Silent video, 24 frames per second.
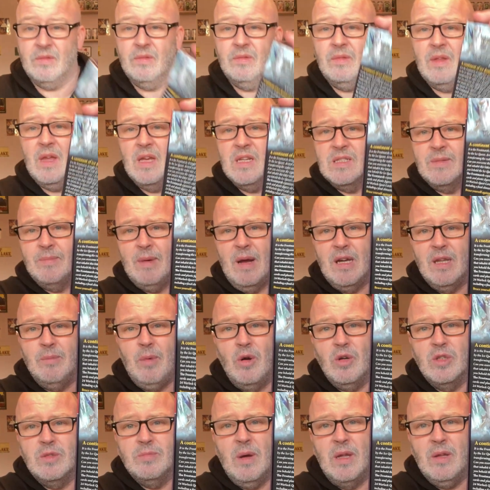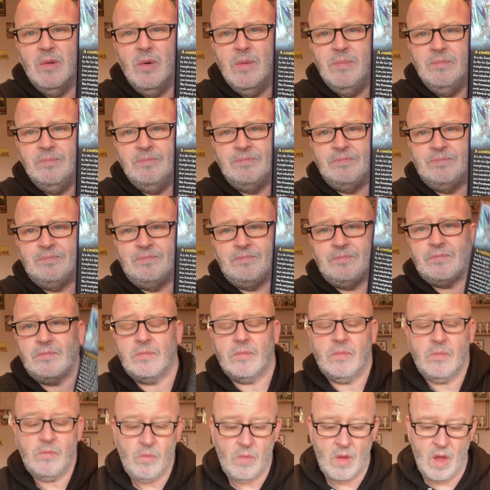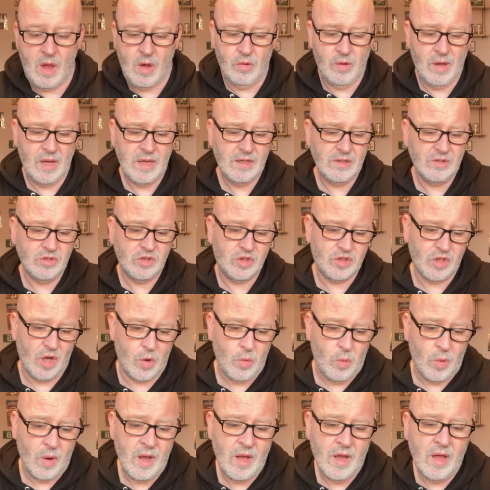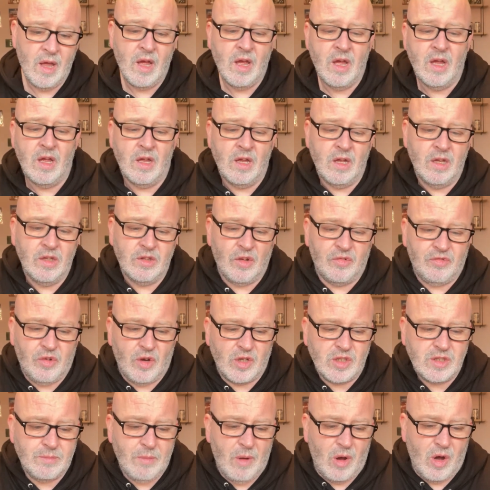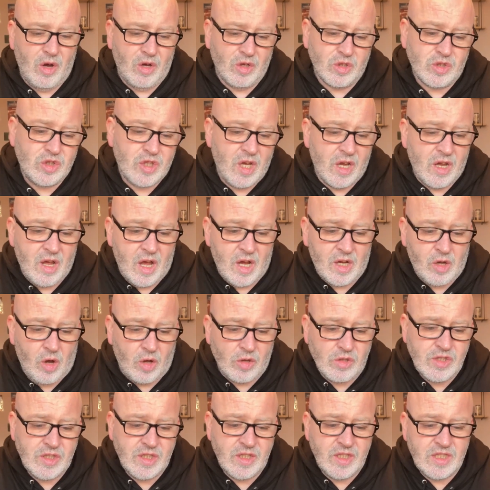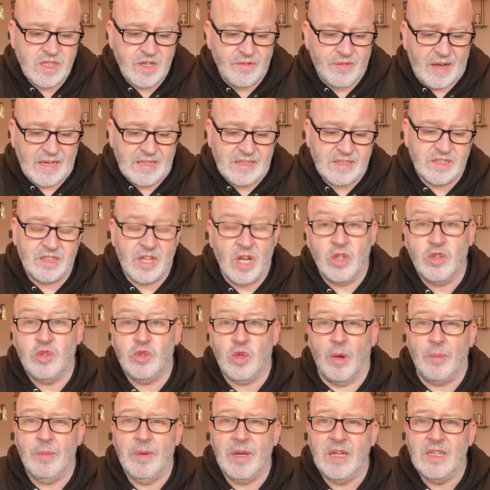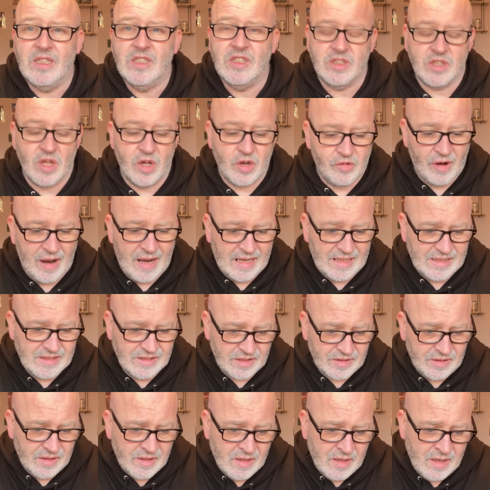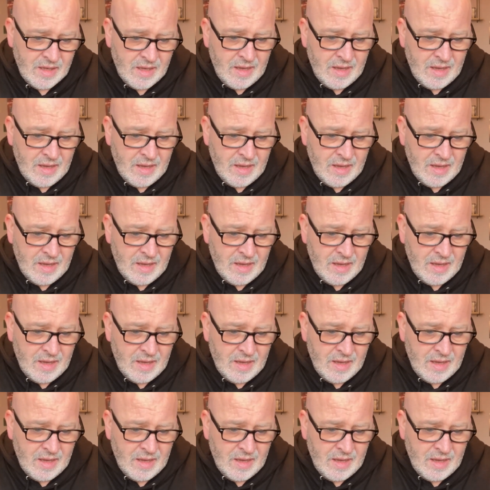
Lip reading: There's the back of the box, by the way. Okay, so the Frostmarch. A continent of ice dominates the horizon.